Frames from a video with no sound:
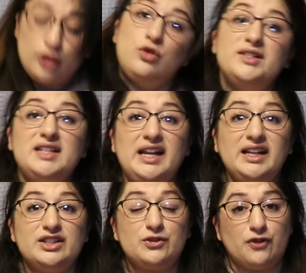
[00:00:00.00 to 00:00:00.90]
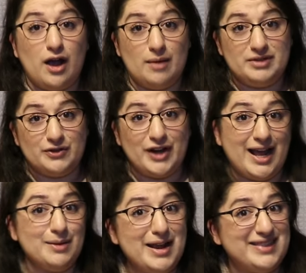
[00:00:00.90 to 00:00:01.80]
cuisines from different
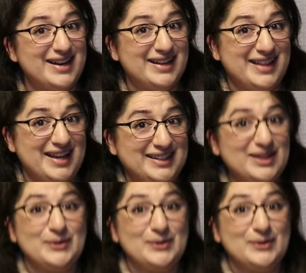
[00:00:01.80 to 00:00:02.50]
anime that I like.